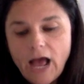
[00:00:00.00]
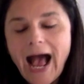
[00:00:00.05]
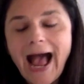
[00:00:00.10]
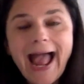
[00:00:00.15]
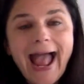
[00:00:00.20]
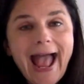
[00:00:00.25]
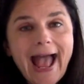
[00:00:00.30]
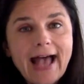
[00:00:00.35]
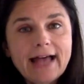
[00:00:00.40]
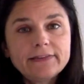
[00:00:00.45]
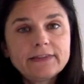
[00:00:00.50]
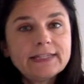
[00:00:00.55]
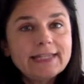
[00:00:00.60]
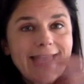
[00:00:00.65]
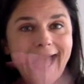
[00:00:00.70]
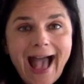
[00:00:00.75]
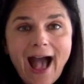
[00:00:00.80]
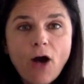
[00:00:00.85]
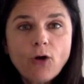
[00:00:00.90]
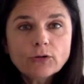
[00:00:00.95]
I had the
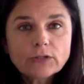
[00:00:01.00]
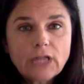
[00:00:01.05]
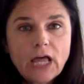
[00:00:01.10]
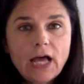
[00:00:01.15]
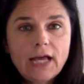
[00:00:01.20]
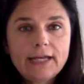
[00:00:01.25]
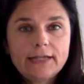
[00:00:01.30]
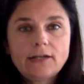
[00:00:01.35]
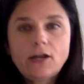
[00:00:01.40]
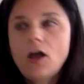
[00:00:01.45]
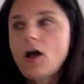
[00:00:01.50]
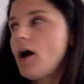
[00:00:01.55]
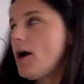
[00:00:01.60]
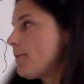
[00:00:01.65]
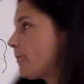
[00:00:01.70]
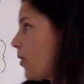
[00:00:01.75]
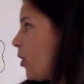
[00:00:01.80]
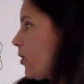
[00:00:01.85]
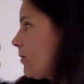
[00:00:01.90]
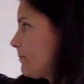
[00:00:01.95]
outline
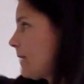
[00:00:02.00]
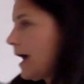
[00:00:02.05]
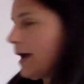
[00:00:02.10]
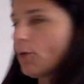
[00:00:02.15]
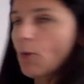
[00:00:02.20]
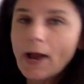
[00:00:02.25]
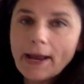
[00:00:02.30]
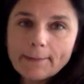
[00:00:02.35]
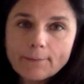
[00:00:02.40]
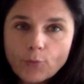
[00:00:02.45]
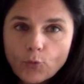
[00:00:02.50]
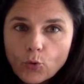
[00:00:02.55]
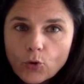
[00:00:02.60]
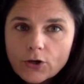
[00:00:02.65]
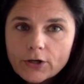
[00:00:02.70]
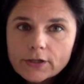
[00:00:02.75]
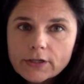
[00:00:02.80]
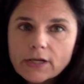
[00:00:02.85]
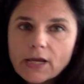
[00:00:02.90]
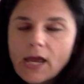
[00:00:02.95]
up on my
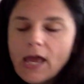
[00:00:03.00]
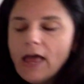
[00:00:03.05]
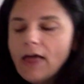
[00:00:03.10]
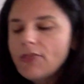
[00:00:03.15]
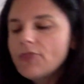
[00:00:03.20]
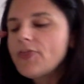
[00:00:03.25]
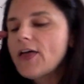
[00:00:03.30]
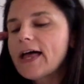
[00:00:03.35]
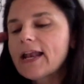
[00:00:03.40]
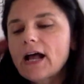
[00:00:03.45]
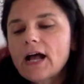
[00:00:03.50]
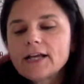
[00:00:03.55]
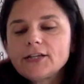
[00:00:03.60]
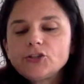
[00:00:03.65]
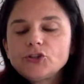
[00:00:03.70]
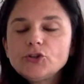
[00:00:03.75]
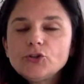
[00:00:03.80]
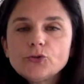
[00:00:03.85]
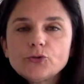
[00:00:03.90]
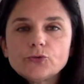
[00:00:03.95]
whiteboard that I
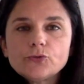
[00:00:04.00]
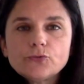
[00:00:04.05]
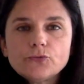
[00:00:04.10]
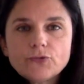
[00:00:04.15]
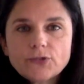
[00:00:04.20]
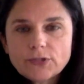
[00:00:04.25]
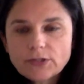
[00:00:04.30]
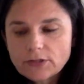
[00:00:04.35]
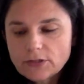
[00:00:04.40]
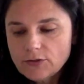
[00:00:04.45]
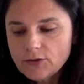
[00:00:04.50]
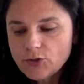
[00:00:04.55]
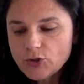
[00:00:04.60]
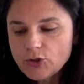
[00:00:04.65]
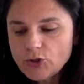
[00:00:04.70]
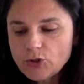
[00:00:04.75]
used